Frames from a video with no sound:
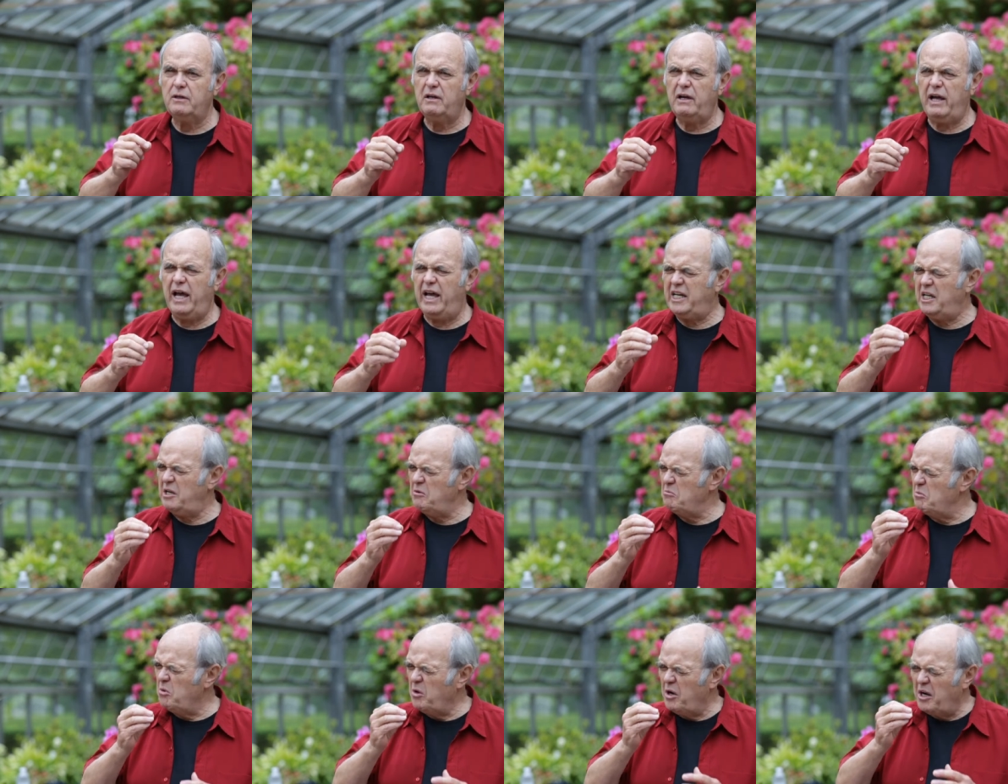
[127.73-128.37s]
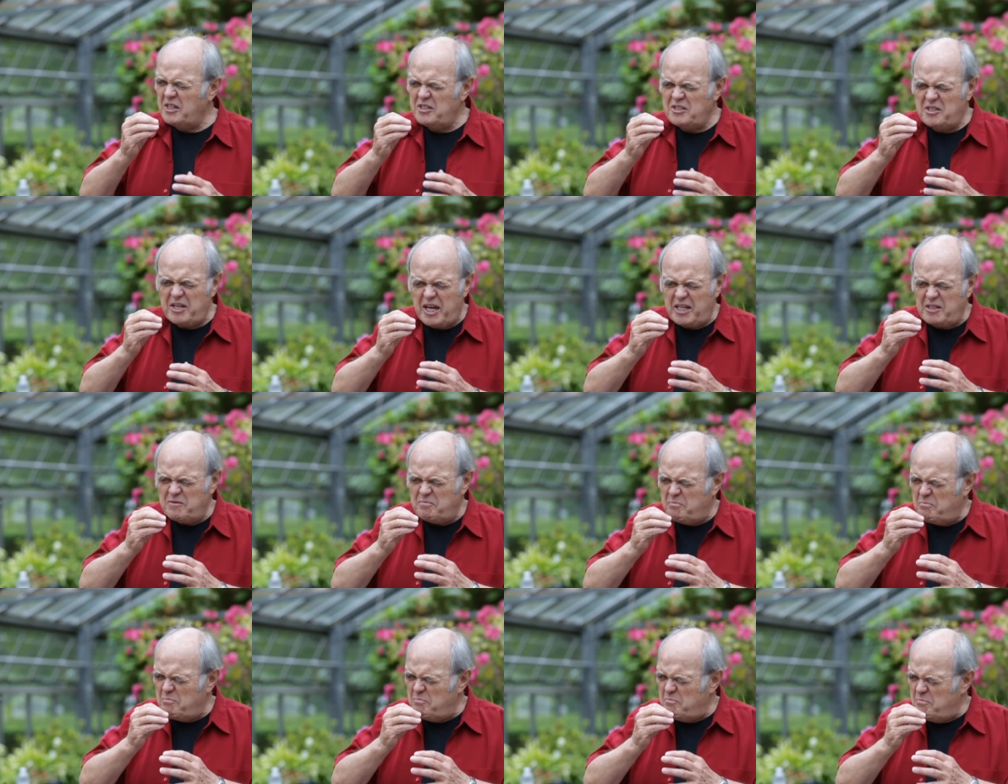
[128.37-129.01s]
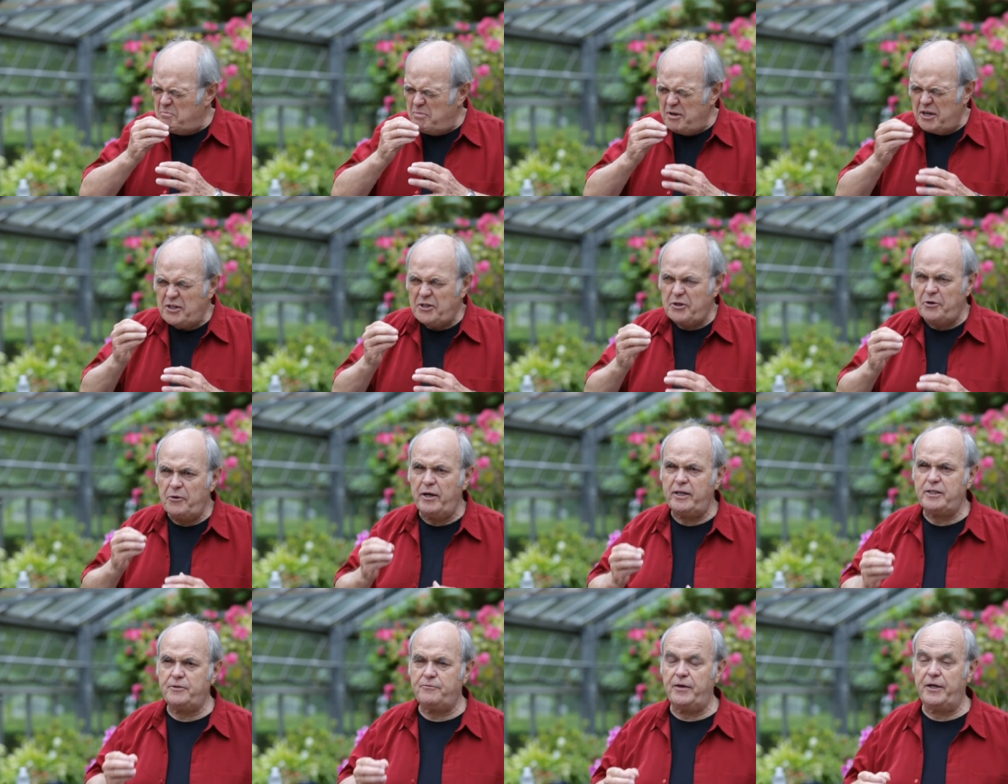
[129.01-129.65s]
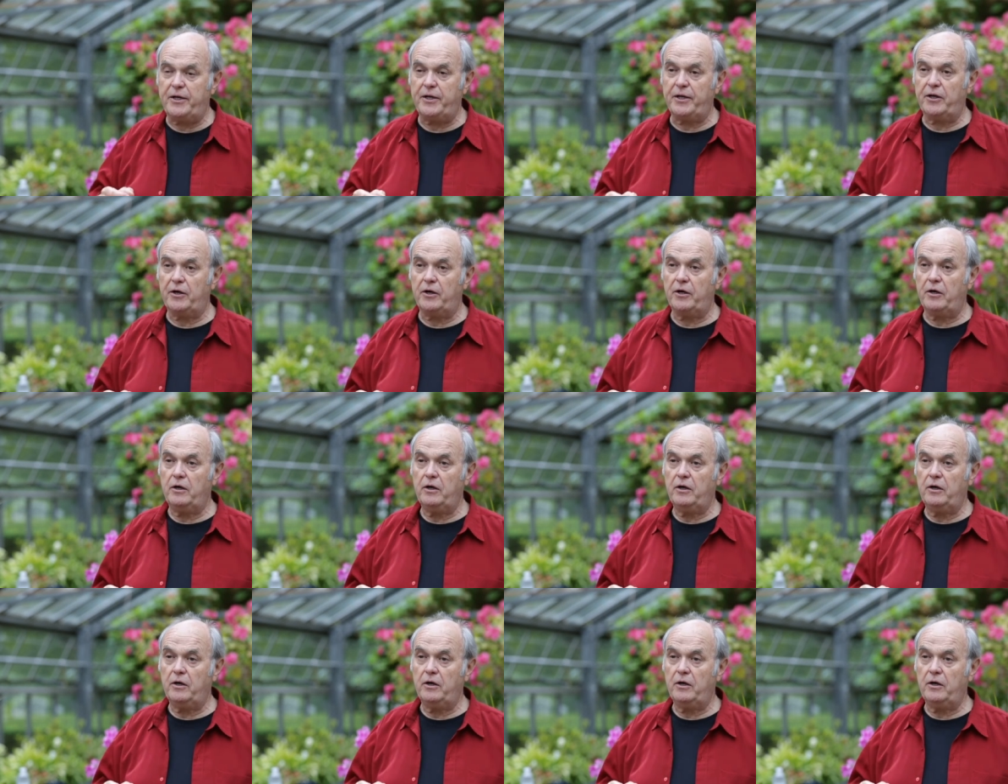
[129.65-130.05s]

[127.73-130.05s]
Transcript: And it was as bitter as vinegar.